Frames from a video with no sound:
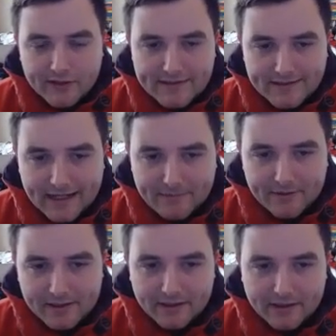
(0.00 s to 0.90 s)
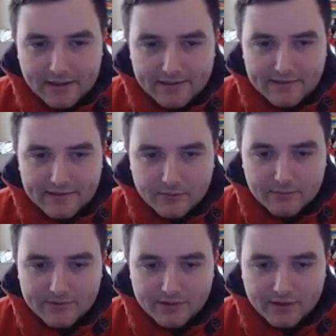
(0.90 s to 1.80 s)
going to happen here is his
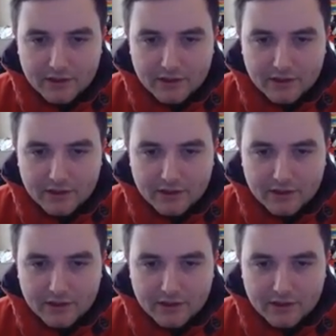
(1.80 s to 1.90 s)
queen was going